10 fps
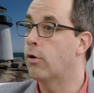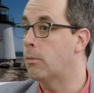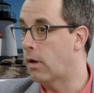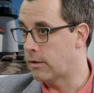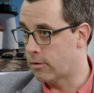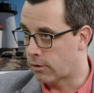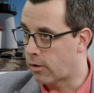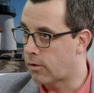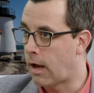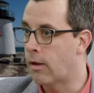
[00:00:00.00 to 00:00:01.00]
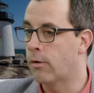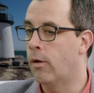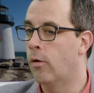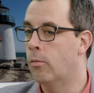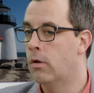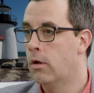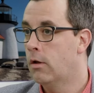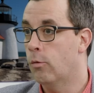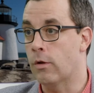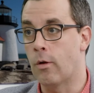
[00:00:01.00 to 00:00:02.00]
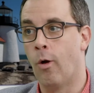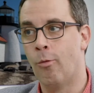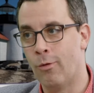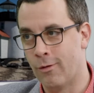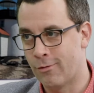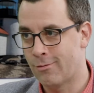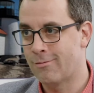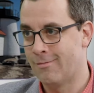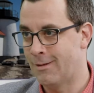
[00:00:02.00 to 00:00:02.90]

putting money to the current Island Home. We almost,